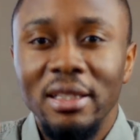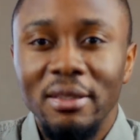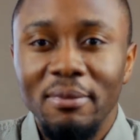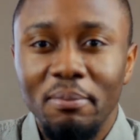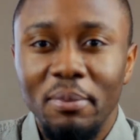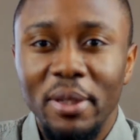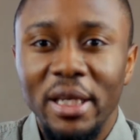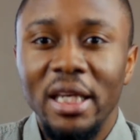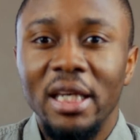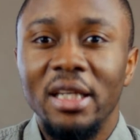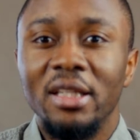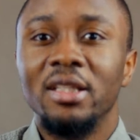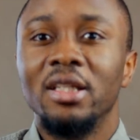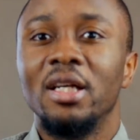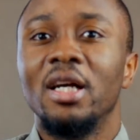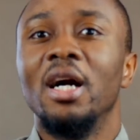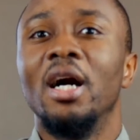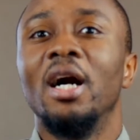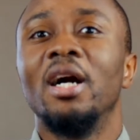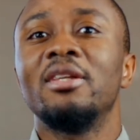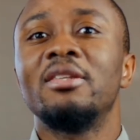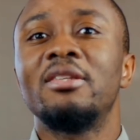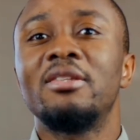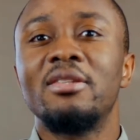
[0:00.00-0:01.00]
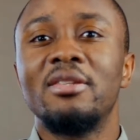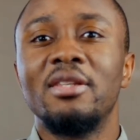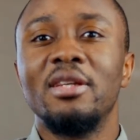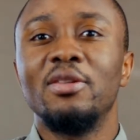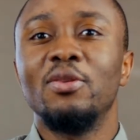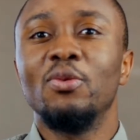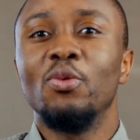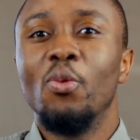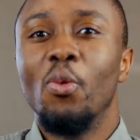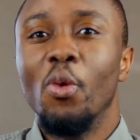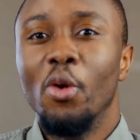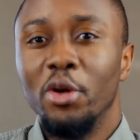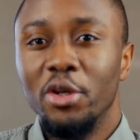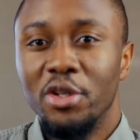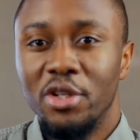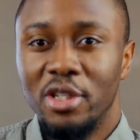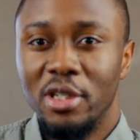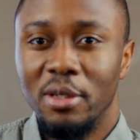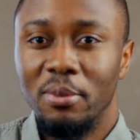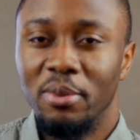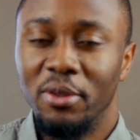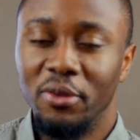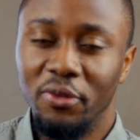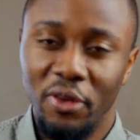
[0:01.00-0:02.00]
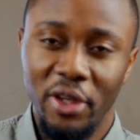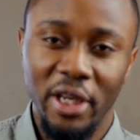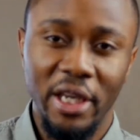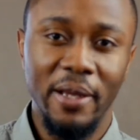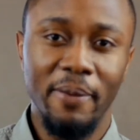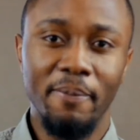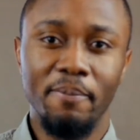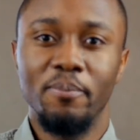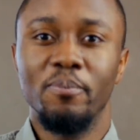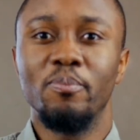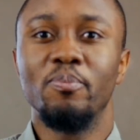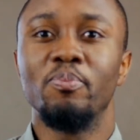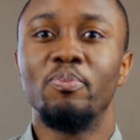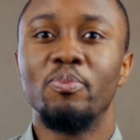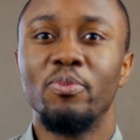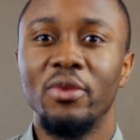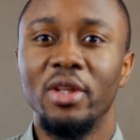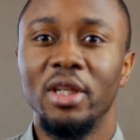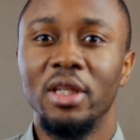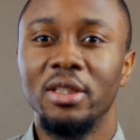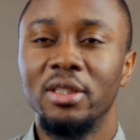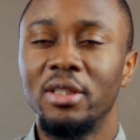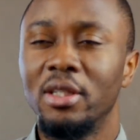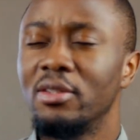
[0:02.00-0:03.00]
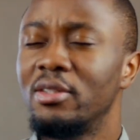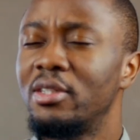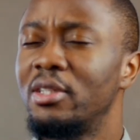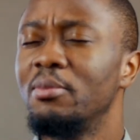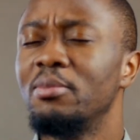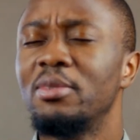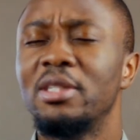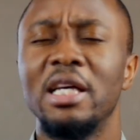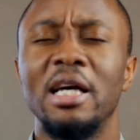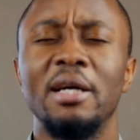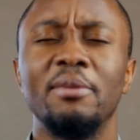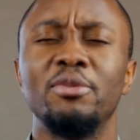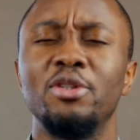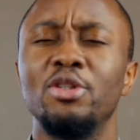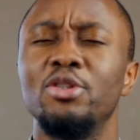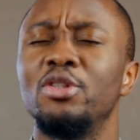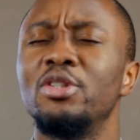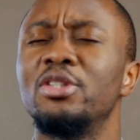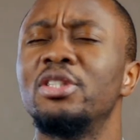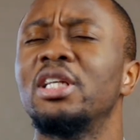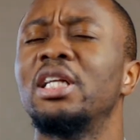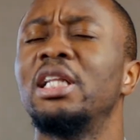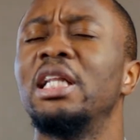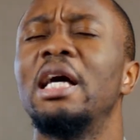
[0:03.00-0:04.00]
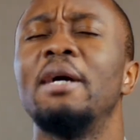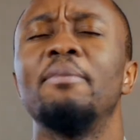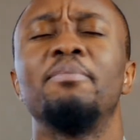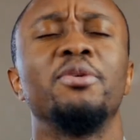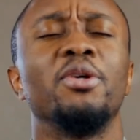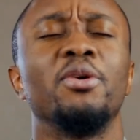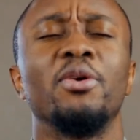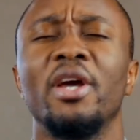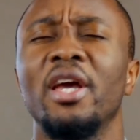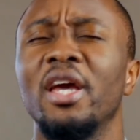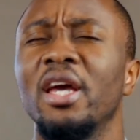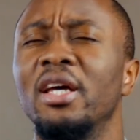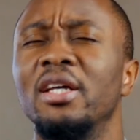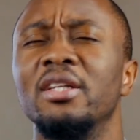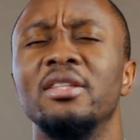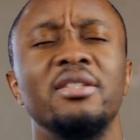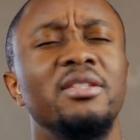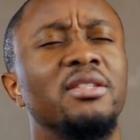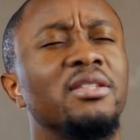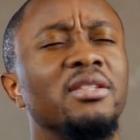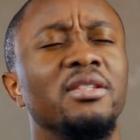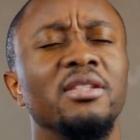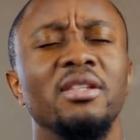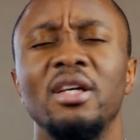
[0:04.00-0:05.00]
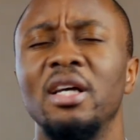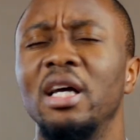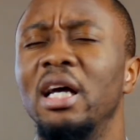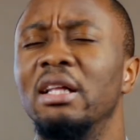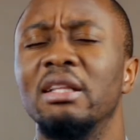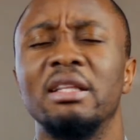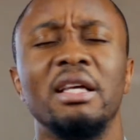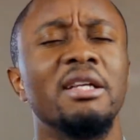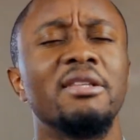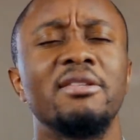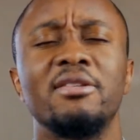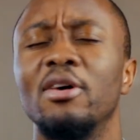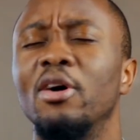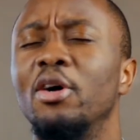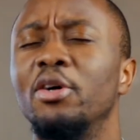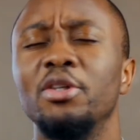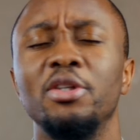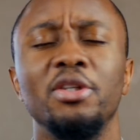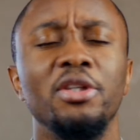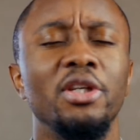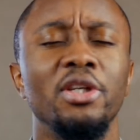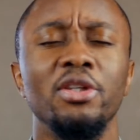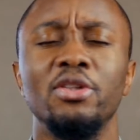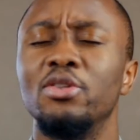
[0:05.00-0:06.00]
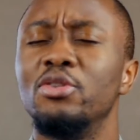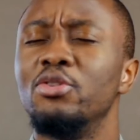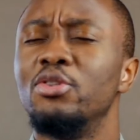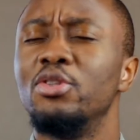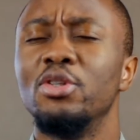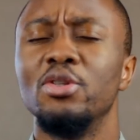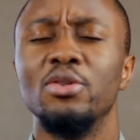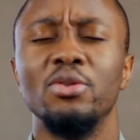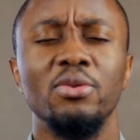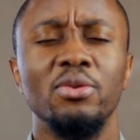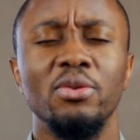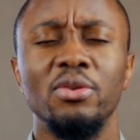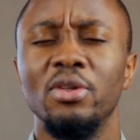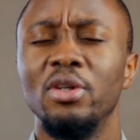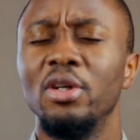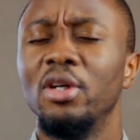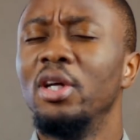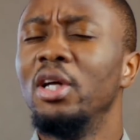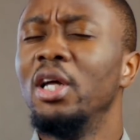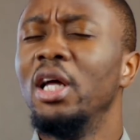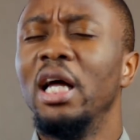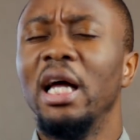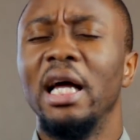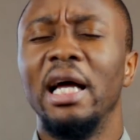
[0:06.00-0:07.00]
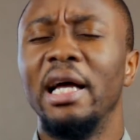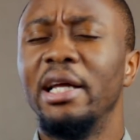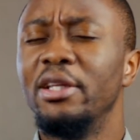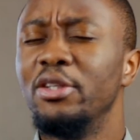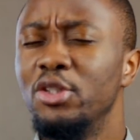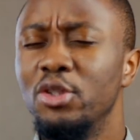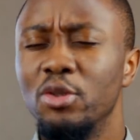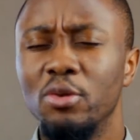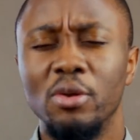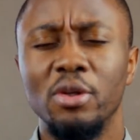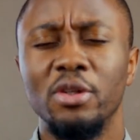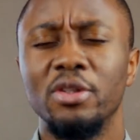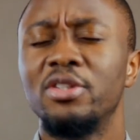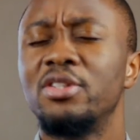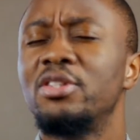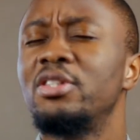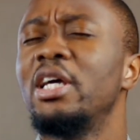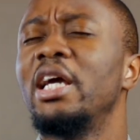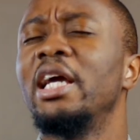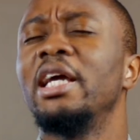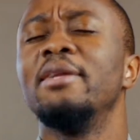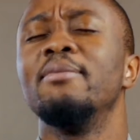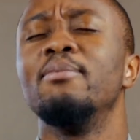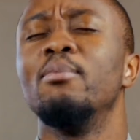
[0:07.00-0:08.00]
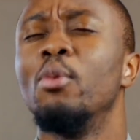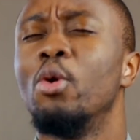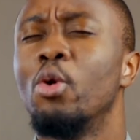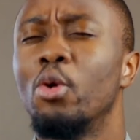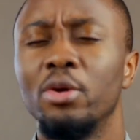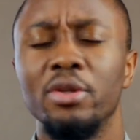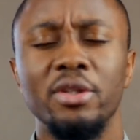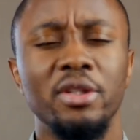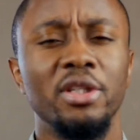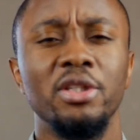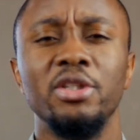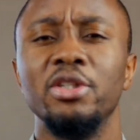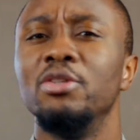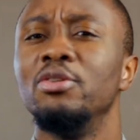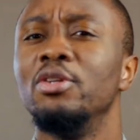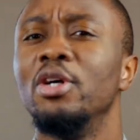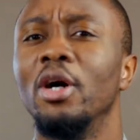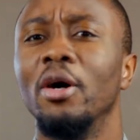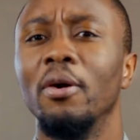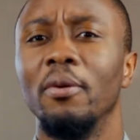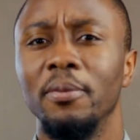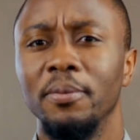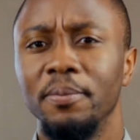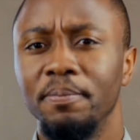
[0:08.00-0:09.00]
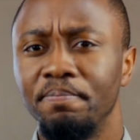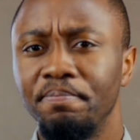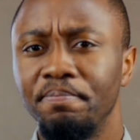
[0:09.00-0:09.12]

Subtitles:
be in constant worship of him. So sometimes you just clap your hands and that's all you need to do. And you are saying more than you know